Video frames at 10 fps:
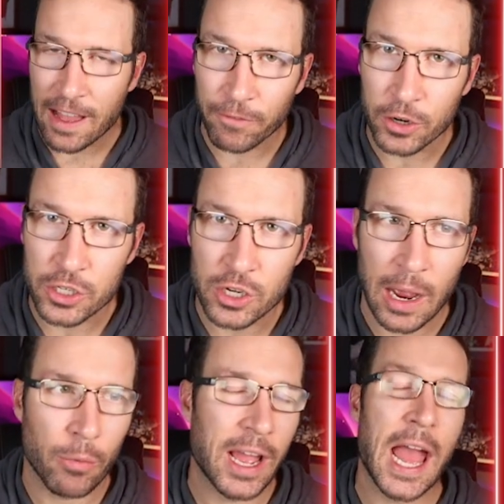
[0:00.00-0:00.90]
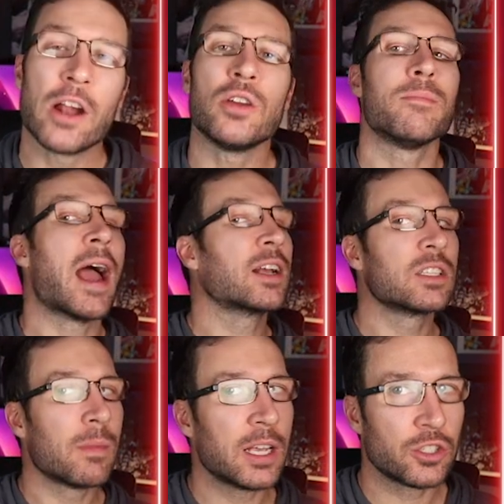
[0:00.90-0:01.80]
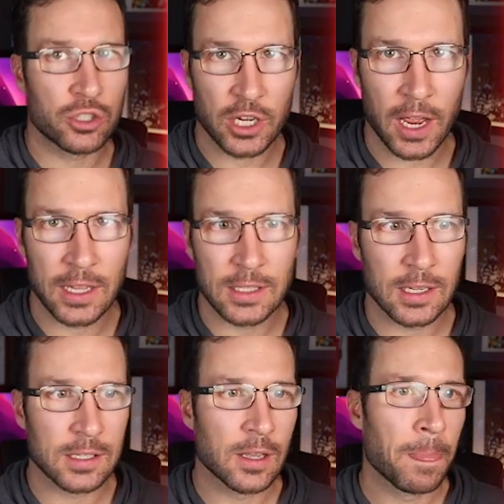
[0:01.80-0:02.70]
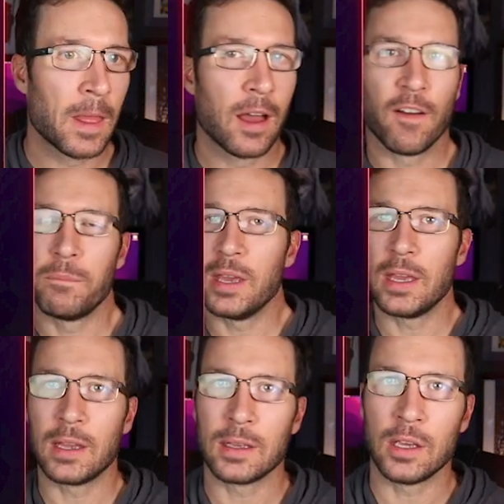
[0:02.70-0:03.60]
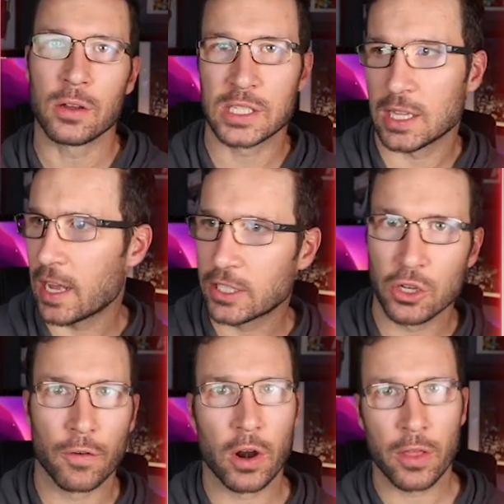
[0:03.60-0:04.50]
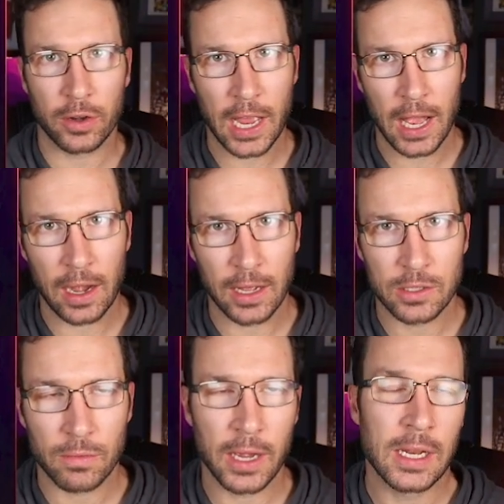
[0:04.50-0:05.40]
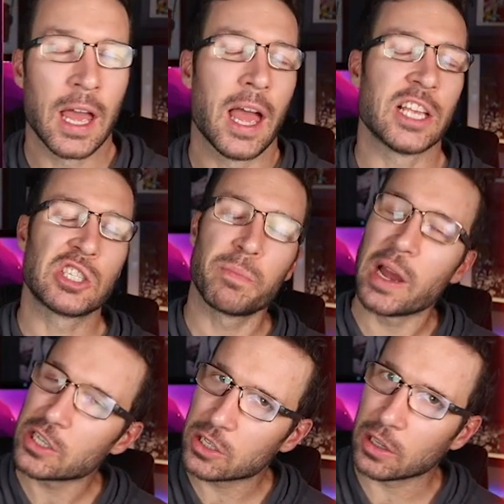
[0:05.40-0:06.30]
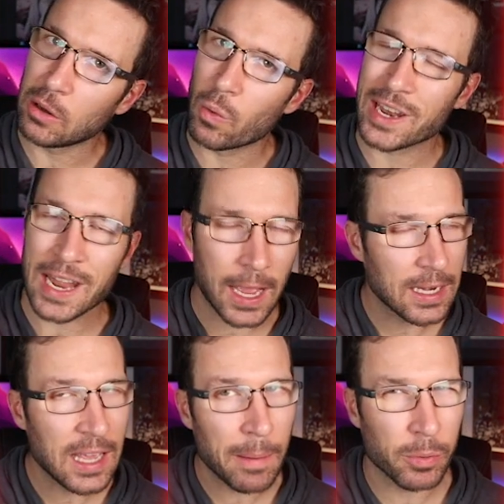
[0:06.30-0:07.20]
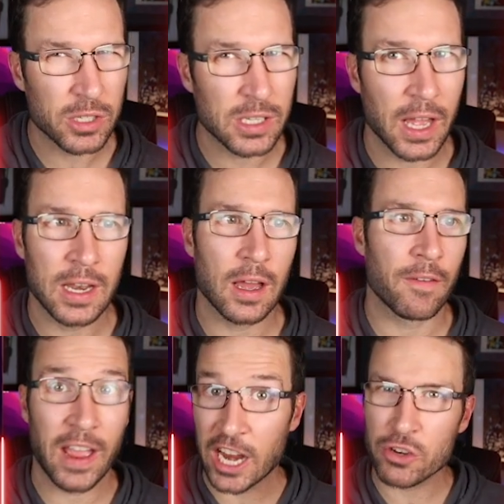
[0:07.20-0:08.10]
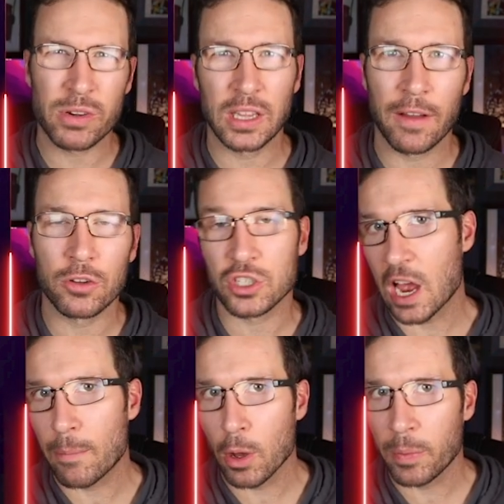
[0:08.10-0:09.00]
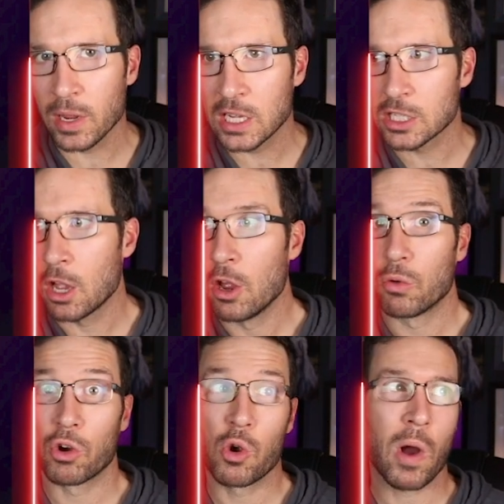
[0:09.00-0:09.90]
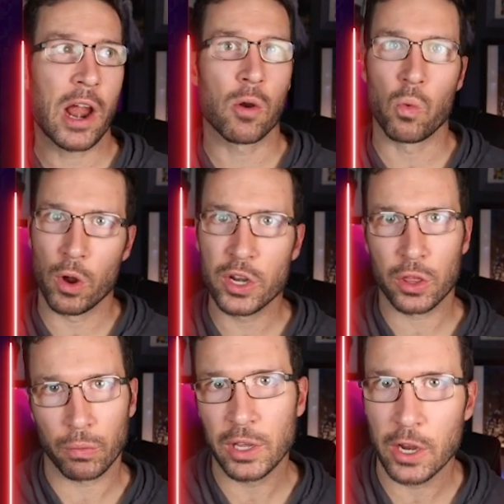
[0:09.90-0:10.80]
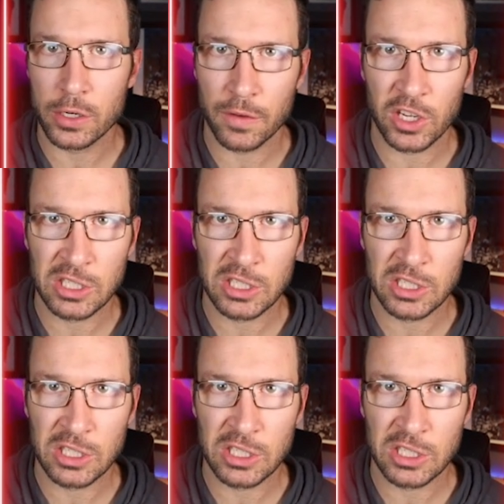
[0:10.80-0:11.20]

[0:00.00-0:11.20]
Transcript: that first job, right? How do you maximize your chances of being, you know, selected over other candidates, right? Especially when 98% of entry-level job openings require 1 to 3 years of